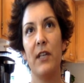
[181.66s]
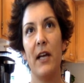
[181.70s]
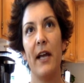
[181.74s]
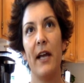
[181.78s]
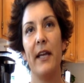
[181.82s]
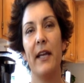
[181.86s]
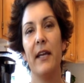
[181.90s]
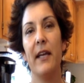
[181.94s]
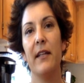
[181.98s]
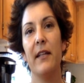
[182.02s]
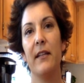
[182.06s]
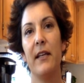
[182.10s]

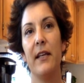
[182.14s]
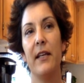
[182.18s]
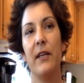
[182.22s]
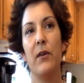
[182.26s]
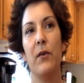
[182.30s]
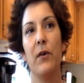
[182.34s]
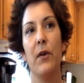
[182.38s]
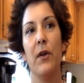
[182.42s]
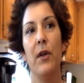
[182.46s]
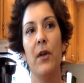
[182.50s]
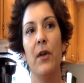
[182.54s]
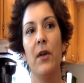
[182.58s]
diet. Like,
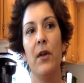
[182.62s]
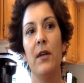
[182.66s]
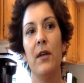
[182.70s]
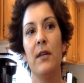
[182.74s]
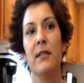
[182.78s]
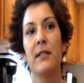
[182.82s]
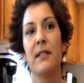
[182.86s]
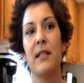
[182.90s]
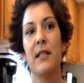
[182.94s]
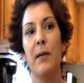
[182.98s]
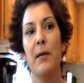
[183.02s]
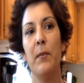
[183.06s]

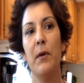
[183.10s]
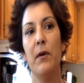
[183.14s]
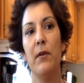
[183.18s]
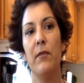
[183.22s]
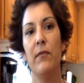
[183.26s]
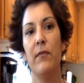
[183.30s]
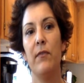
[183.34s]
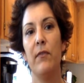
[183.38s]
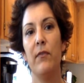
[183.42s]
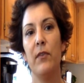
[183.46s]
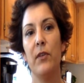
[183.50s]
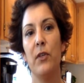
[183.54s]
some
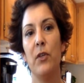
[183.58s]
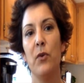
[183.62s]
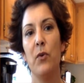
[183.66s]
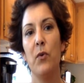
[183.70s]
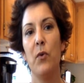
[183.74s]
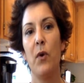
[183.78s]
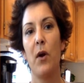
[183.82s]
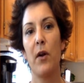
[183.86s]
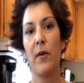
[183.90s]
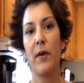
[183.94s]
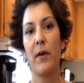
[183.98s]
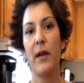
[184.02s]
of you
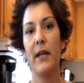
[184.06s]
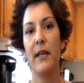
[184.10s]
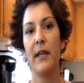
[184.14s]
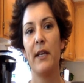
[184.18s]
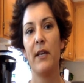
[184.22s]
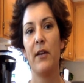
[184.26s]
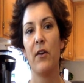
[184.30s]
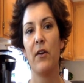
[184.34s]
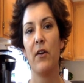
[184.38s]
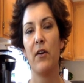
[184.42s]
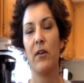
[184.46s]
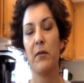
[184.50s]

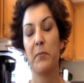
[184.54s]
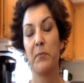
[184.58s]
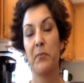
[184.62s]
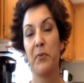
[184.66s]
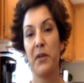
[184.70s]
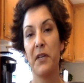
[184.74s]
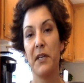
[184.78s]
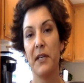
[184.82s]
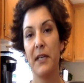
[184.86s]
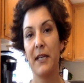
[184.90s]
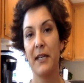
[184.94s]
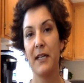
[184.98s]
already are
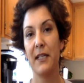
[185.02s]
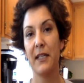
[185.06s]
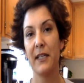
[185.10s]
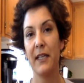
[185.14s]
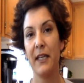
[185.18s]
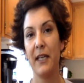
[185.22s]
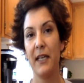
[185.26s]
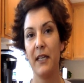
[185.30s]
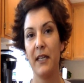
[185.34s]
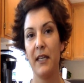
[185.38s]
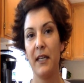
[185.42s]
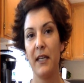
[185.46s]
pretty
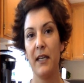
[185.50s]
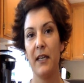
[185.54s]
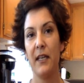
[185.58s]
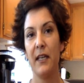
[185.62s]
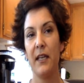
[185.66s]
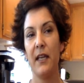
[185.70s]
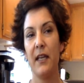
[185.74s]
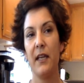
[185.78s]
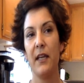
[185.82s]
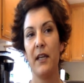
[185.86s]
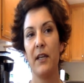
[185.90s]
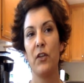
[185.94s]
clean
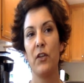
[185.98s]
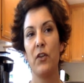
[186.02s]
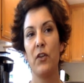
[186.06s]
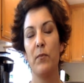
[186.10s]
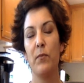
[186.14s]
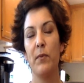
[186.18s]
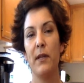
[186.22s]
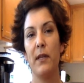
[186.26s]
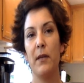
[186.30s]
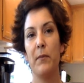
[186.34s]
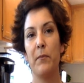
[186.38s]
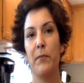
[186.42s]
eating. You've
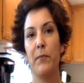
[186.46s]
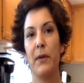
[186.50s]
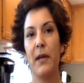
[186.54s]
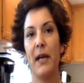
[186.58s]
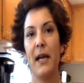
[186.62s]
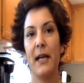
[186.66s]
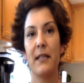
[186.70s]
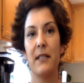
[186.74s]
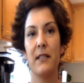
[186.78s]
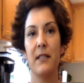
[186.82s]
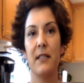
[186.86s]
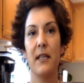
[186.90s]
been
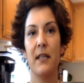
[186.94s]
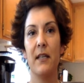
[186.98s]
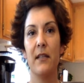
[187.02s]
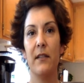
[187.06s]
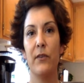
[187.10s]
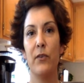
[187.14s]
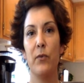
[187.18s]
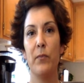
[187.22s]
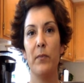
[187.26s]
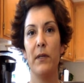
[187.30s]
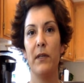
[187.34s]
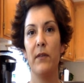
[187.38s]
practicing a
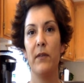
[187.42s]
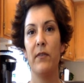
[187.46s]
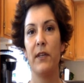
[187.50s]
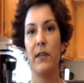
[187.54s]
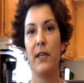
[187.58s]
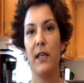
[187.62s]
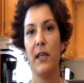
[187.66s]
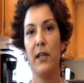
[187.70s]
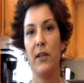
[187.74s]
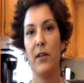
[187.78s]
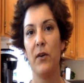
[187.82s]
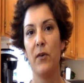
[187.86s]
little bit of
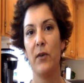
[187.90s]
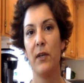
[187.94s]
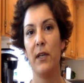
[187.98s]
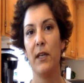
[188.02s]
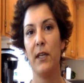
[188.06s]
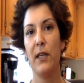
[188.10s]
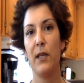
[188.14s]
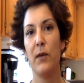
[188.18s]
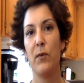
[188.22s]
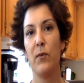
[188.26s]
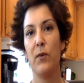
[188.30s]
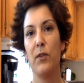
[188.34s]
keto
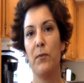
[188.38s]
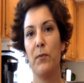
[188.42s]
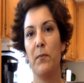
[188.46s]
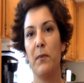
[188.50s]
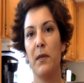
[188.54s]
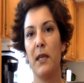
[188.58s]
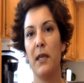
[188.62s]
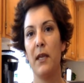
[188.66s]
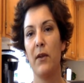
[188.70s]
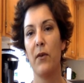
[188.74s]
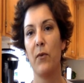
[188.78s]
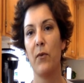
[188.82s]
eating with
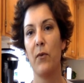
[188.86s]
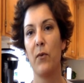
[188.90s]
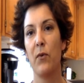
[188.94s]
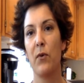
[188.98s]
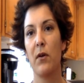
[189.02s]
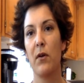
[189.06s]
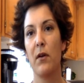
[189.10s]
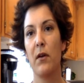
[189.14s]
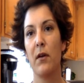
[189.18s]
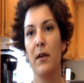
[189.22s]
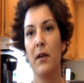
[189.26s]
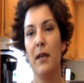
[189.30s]
me,
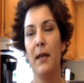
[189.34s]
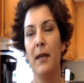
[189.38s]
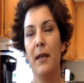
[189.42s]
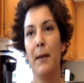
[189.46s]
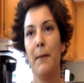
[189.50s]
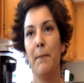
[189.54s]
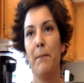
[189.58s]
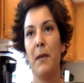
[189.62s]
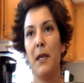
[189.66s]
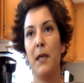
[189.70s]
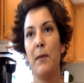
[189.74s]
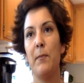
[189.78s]
or
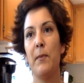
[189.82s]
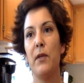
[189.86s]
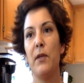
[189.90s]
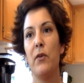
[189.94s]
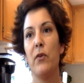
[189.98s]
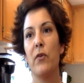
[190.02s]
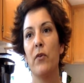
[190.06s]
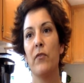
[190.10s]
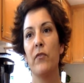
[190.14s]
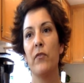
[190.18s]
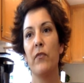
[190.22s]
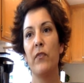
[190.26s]
maybe
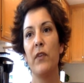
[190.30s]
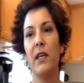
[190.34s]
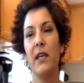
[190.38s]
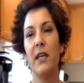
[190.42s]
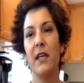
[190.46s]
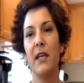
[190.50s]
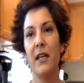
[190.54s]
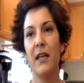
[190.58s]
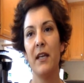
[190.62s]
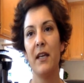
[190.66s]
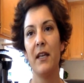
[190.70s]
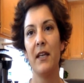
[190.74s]
you're
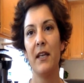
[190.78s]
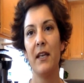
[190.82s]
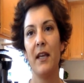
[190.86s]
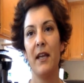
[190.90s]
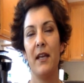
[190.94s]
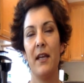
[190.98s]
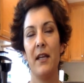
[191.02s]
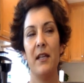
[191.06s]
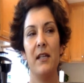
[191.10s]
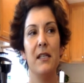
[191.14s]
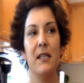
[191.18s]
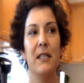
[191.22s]
vegan
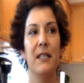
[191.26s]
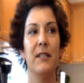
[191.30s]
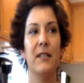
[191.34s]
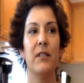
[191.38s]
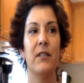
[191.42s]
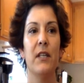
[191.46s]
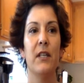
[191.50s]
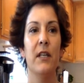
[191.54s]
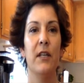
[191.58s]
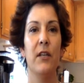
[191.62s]
and